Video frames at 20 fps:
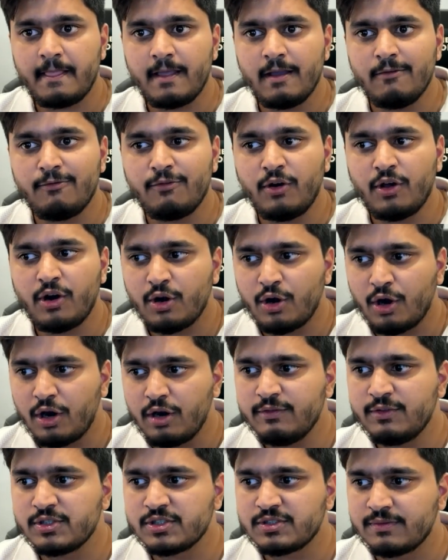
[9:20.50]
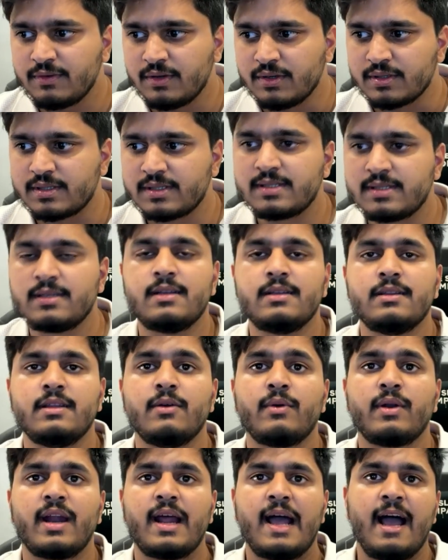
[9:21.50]
For a lot of those folks, they
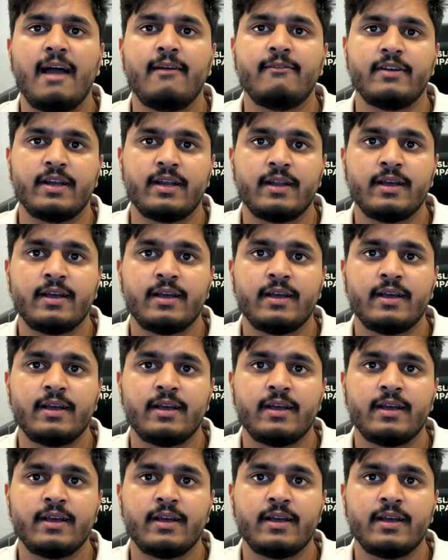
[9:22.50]
want to have it.